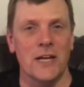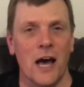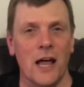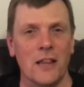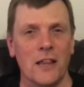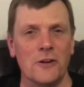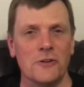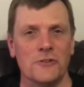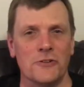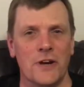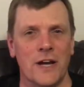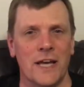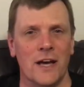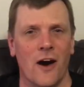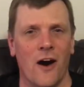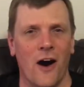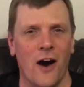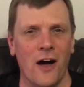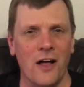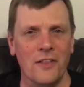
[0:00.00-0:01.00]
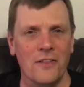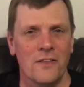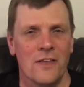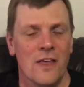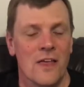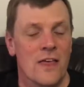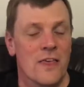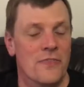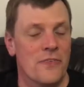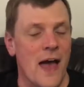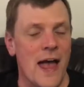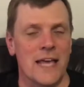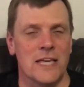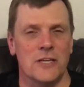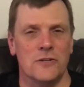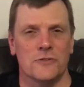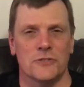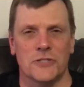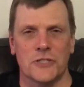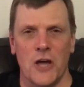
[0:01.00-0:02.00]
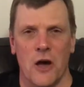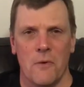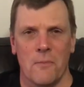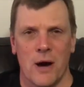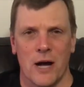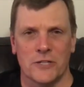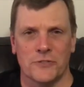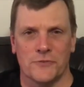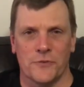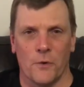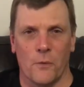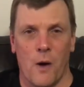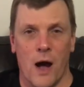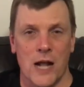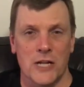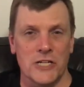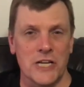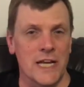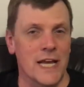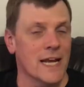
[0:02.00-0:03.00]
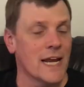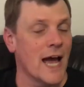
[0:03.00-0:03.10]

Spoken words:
Dollar Tree haul. Thank you so much for watching, and